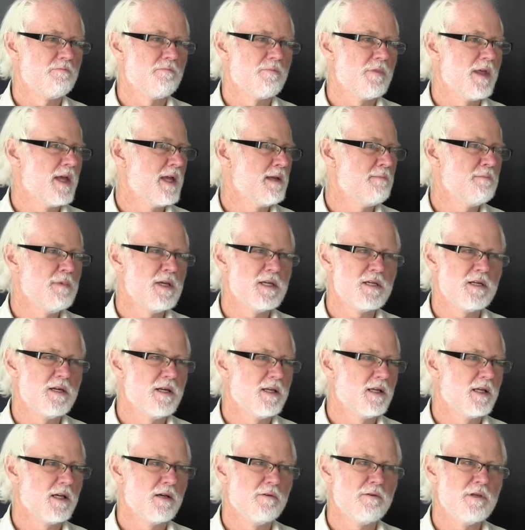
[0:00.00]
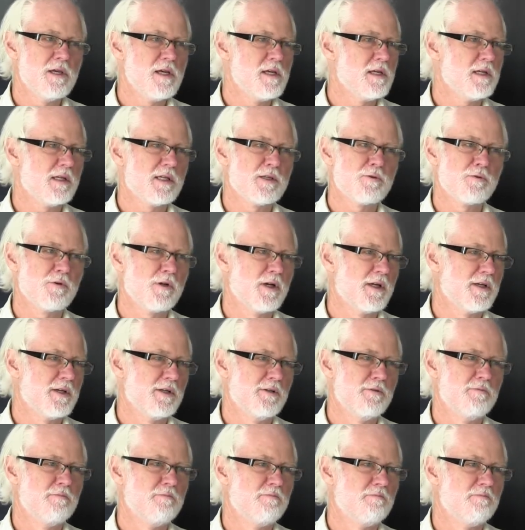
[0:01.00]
They immediately go, yeah, that's what I do.